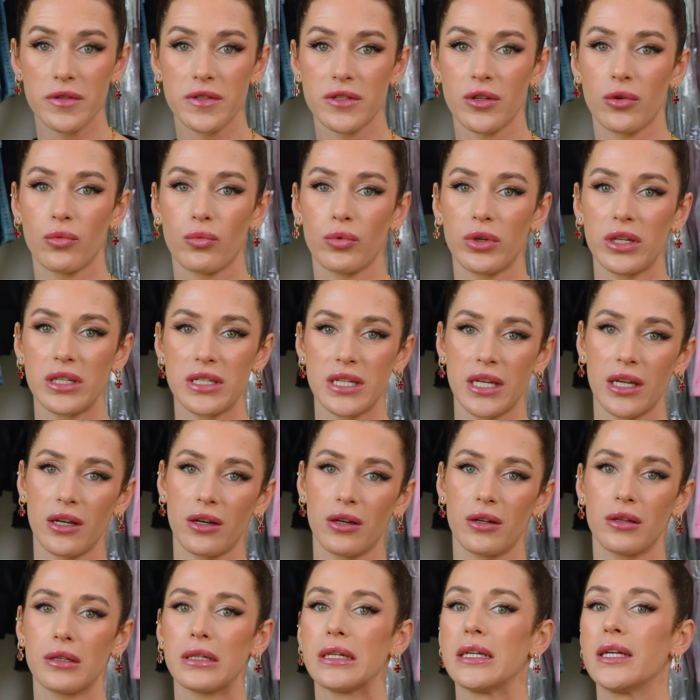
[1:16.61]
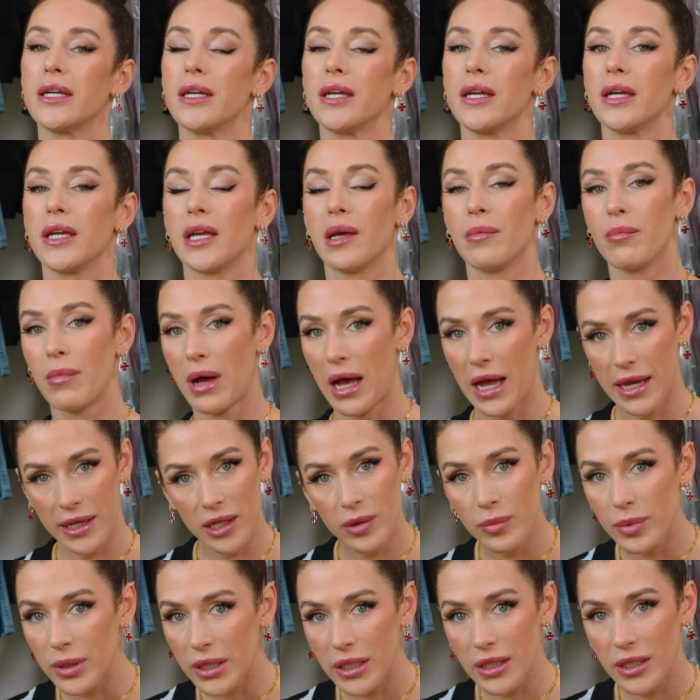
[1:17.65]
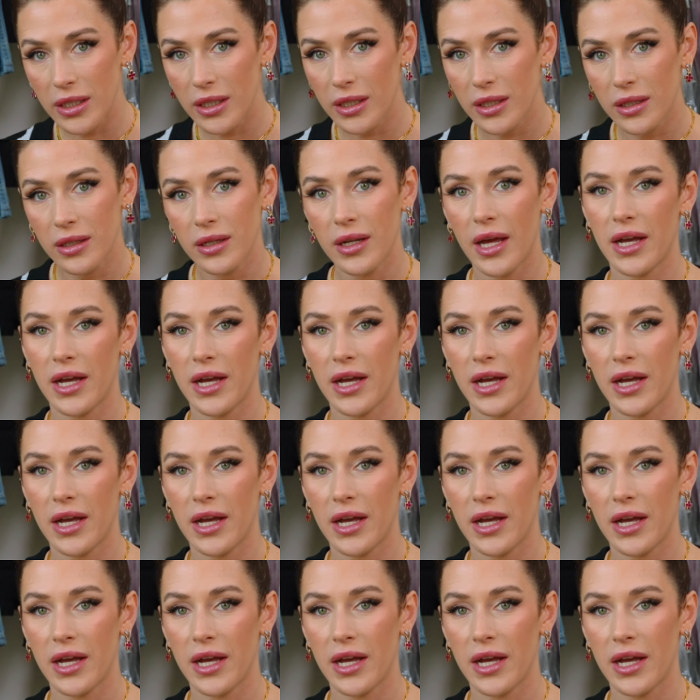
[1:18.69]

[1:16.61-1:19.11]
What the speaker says: So retail, in my opinion,